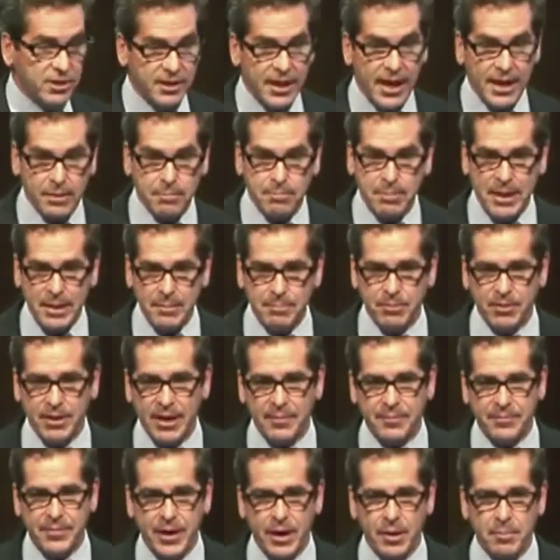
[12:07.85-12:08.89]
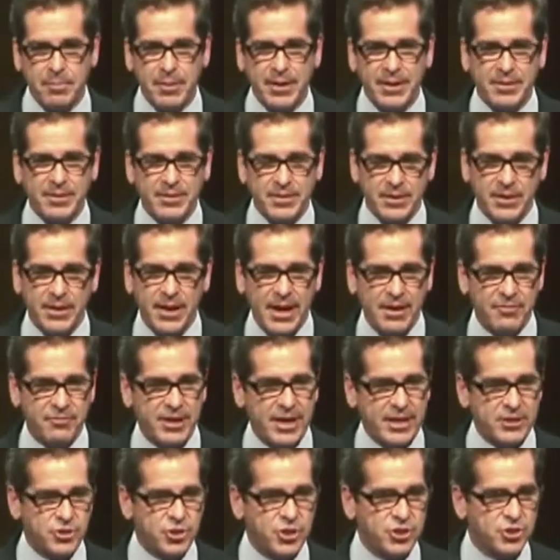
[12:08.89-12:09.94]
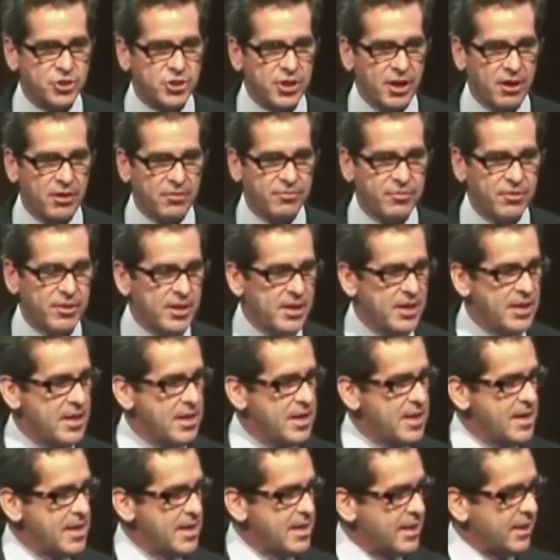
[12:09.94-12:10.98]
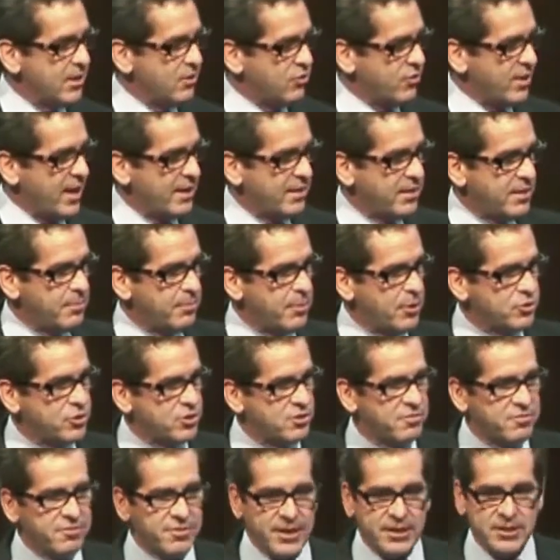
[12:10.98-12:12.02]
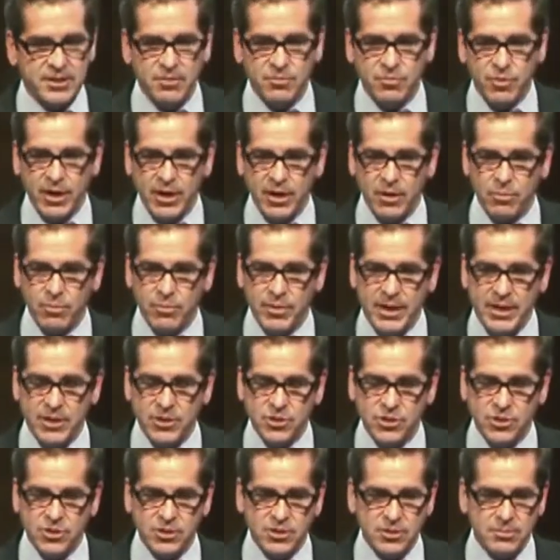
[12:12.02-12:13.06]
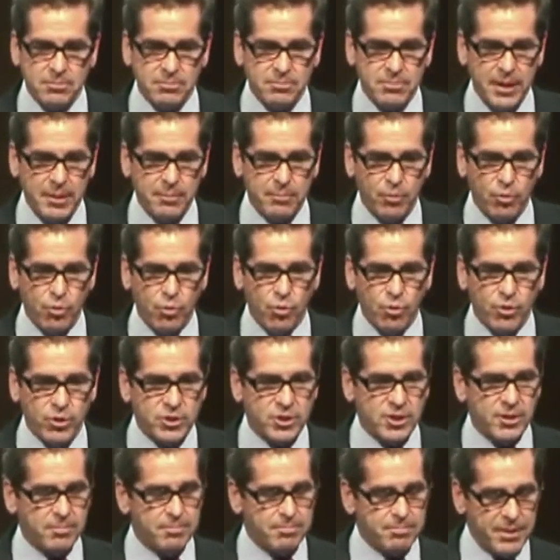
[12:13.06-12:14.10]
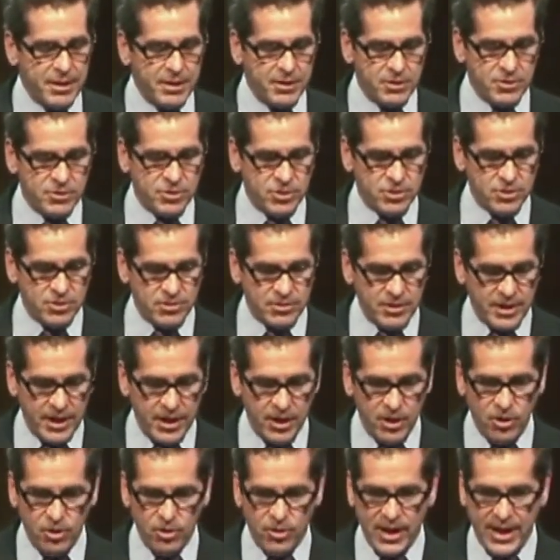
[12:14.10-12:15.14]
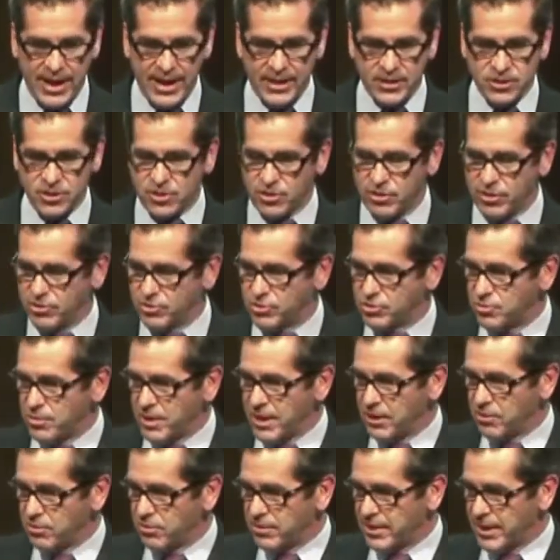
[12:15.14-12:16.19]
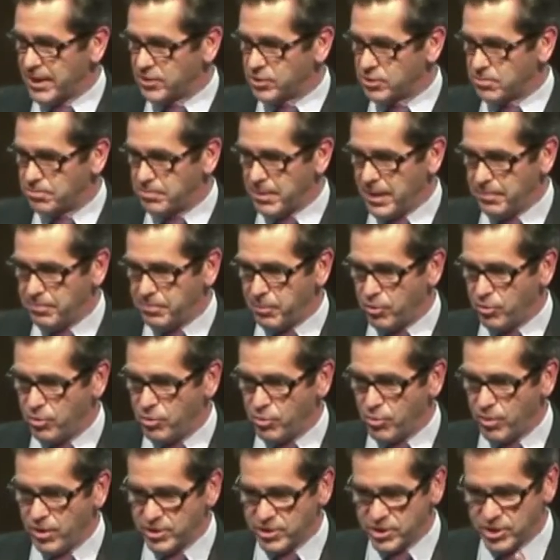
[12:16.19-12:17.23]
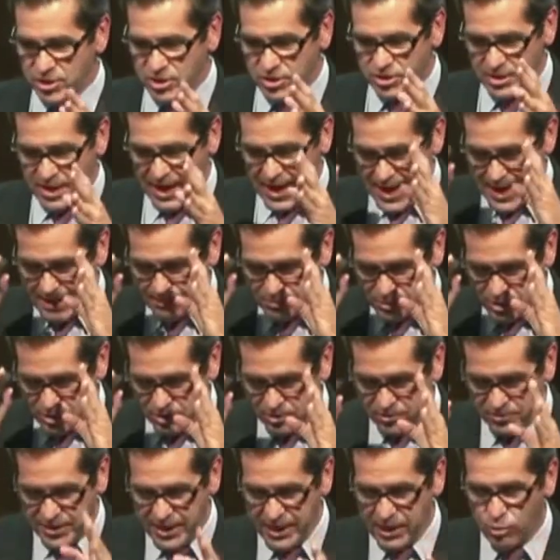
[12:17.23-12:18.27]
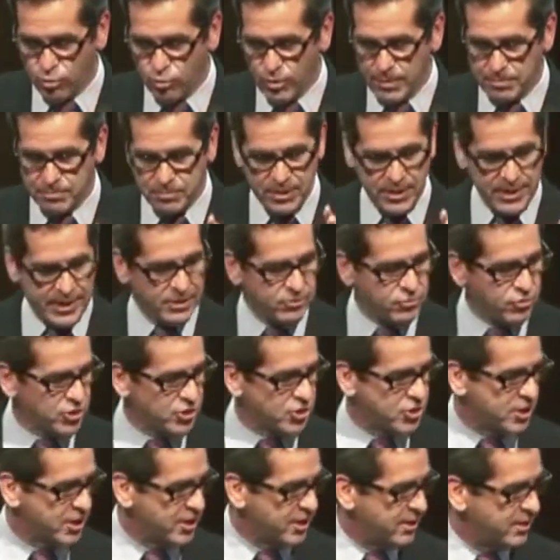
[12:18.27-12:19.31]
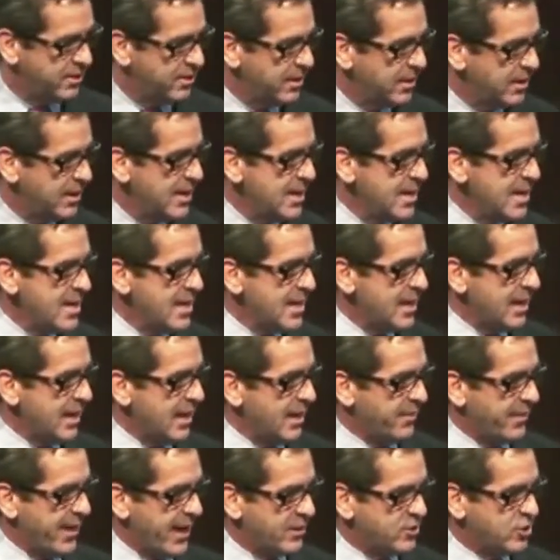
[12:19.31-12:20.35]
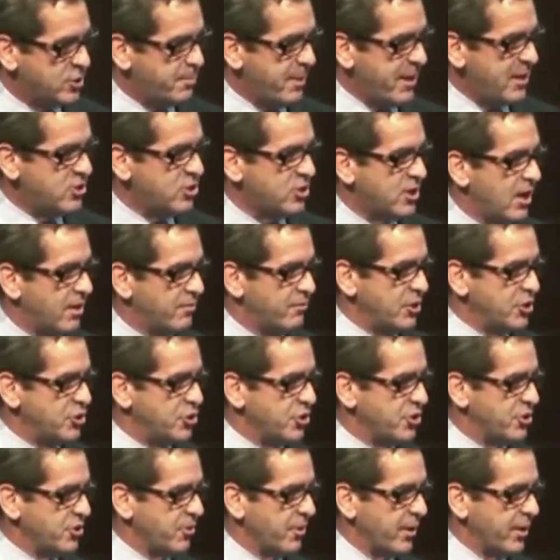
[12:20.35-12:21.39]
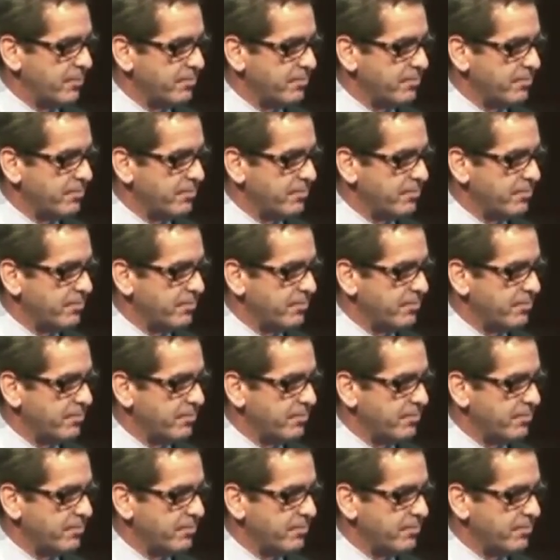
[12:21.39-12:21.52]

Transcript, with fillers: still a lot of people out there, but you have to ask yourself is that the most effective way to reach people, or is it better to narrowcast to those 300,000 people who are just absolutely gripped and interested in that space coverage you're